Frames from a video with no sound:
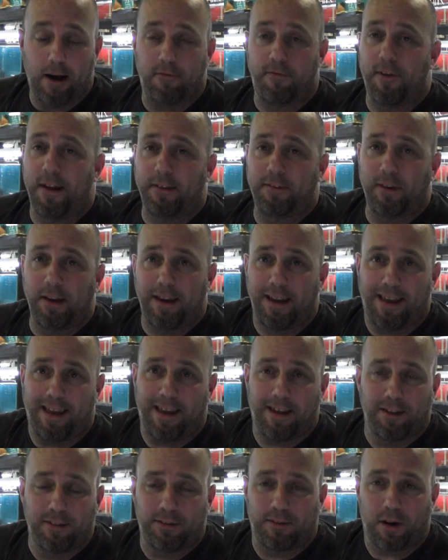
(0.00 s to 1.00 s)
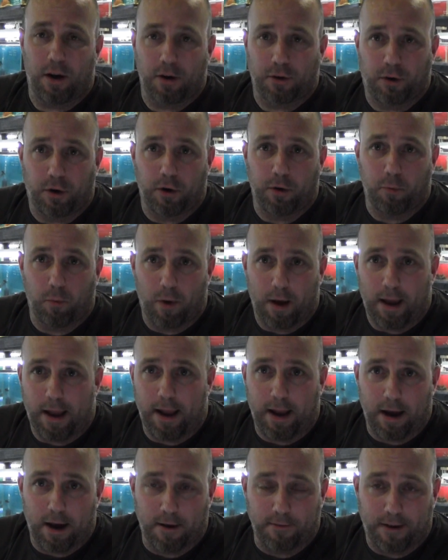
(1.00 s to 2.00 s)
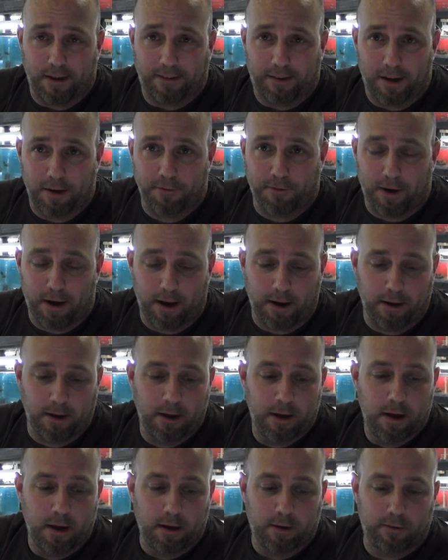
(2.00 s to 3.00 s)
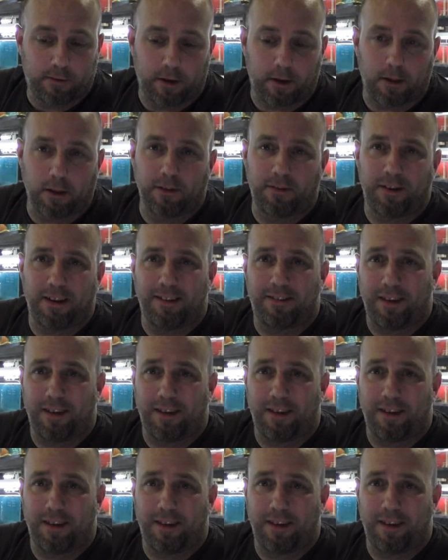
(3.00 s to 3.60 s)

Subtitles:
Venting is a good way of identifying cichlids.